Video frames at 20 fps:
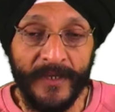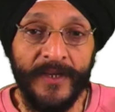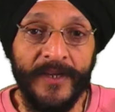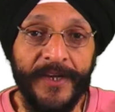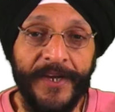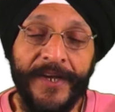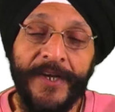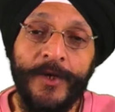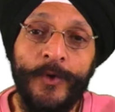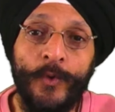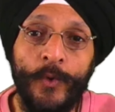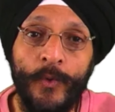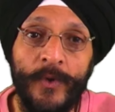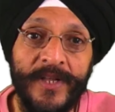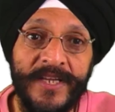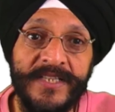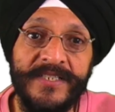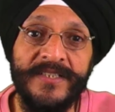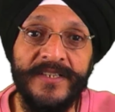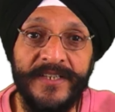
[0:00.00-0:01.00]
In
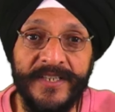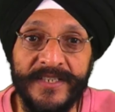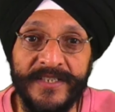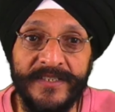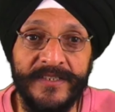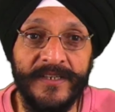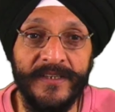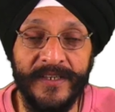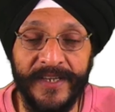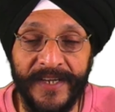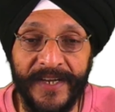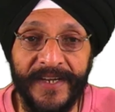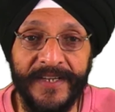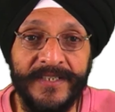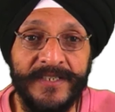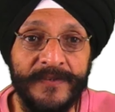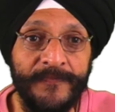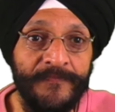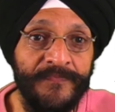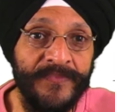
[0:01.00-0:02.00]
today's digital
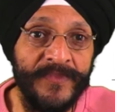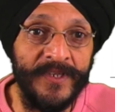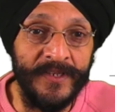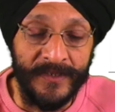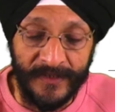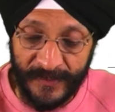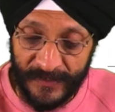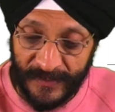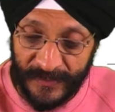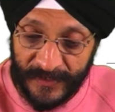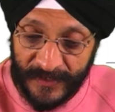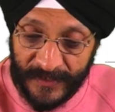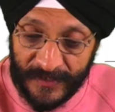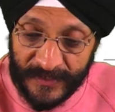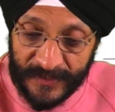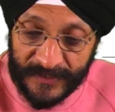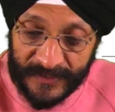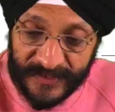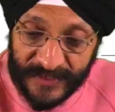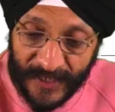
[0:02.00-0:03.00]
age,
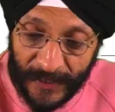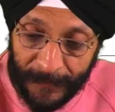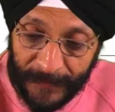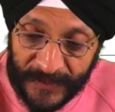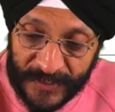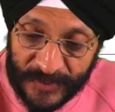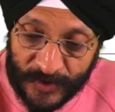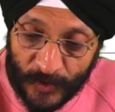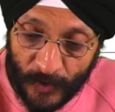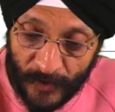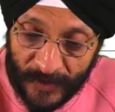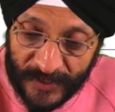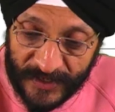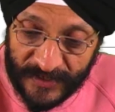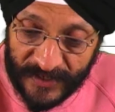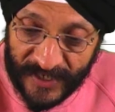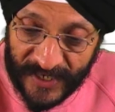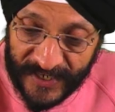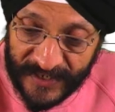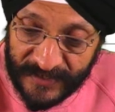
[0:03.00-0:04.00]
cybersecurity
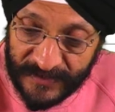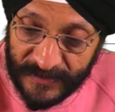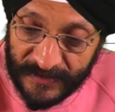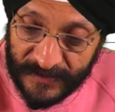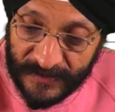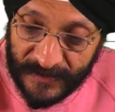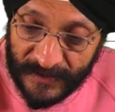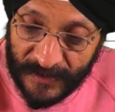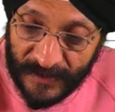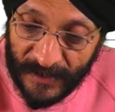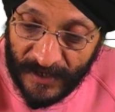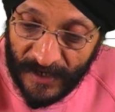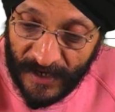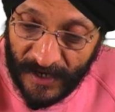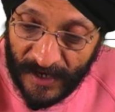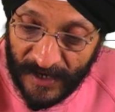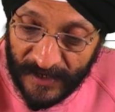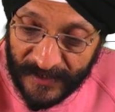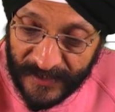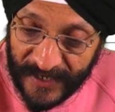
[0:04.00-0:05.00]
threats
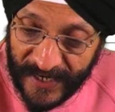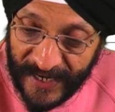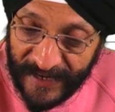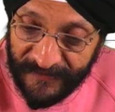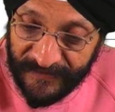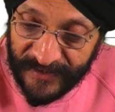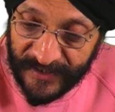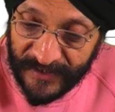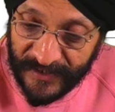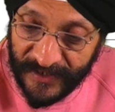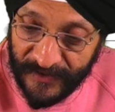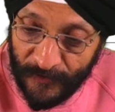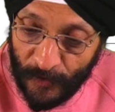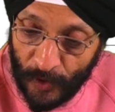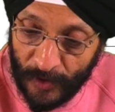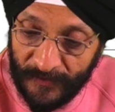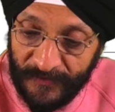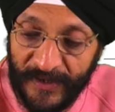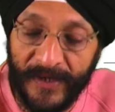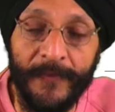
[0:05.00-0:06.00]
are ever
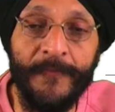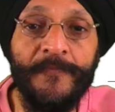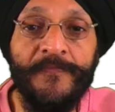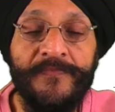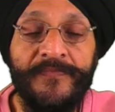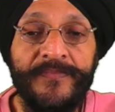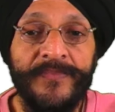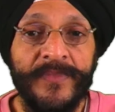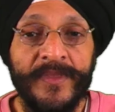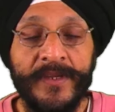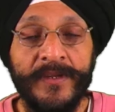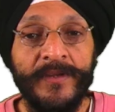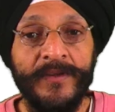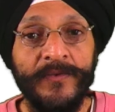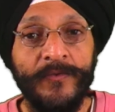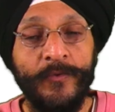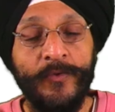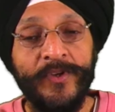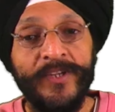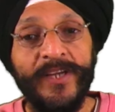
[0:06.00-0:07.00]
evolving.
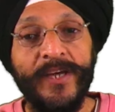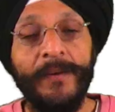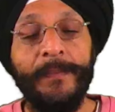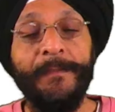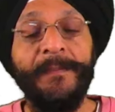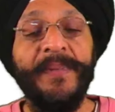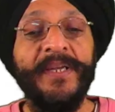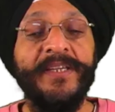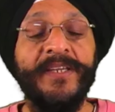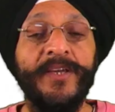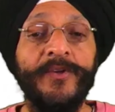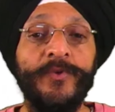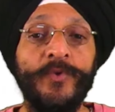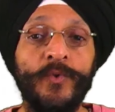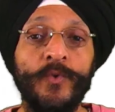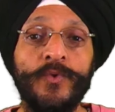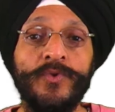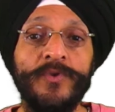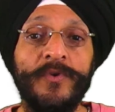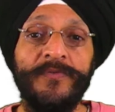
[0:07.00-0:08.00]
We are making
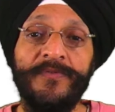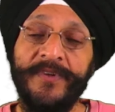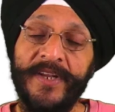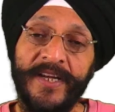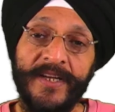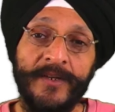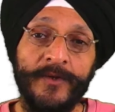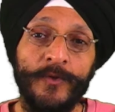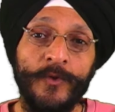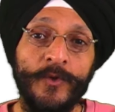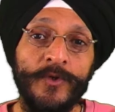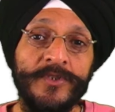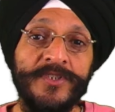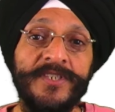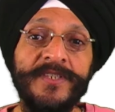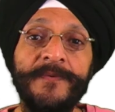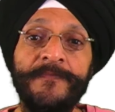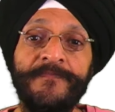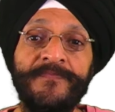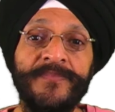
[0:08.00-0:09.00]
use of
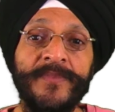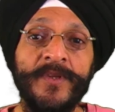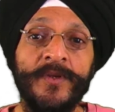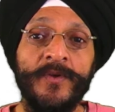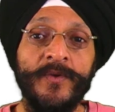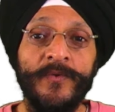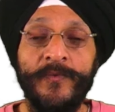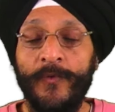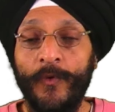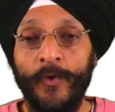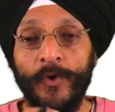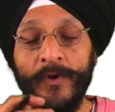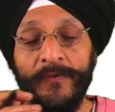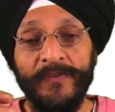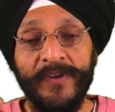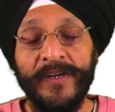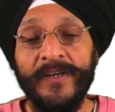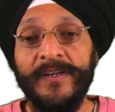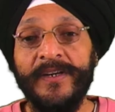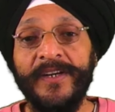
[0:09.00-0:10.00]
technology for
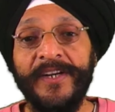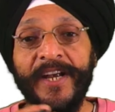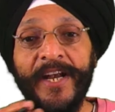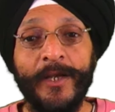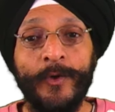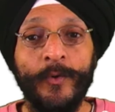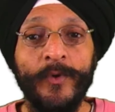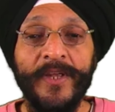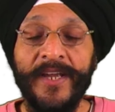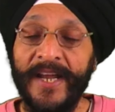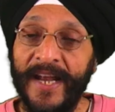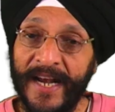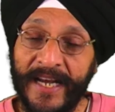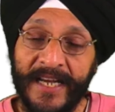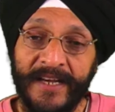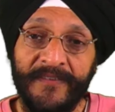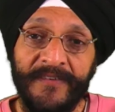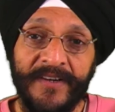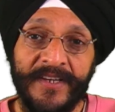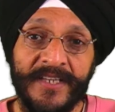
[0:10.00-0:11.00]
our day to day
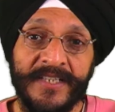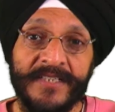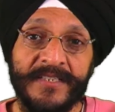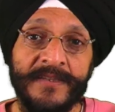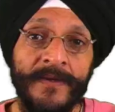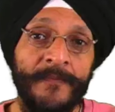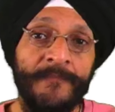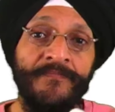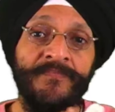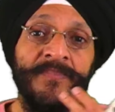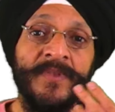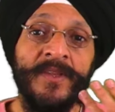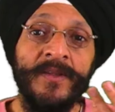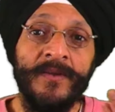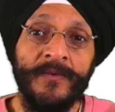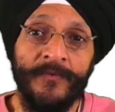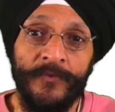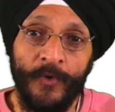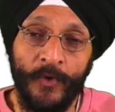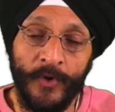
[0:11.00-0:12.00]
activities,
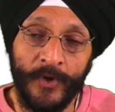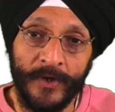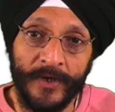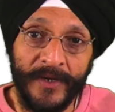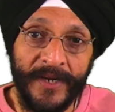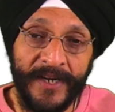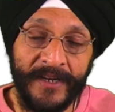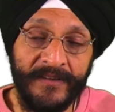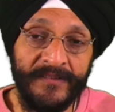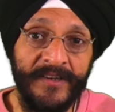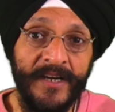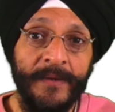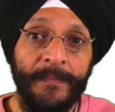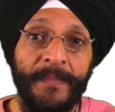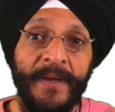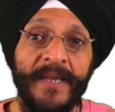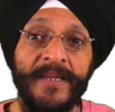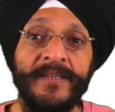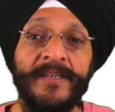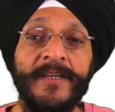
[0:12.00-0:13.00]
for internet
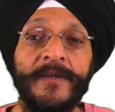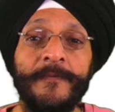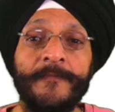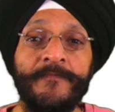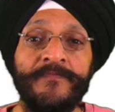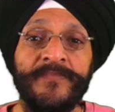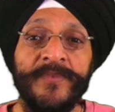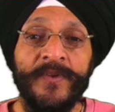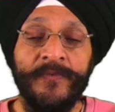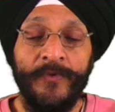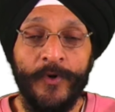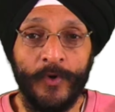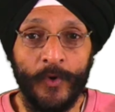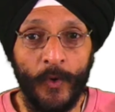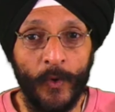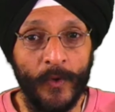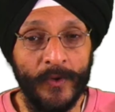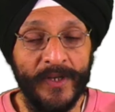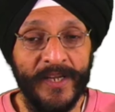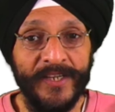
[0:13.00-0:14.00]
banking, for
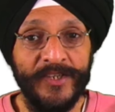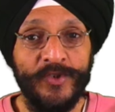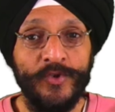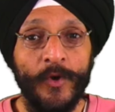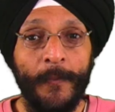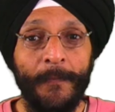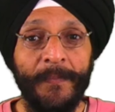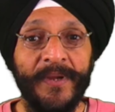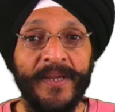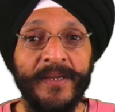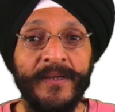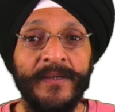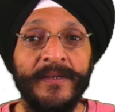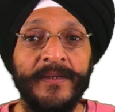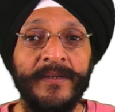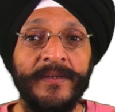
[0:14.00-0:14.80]
online shopping,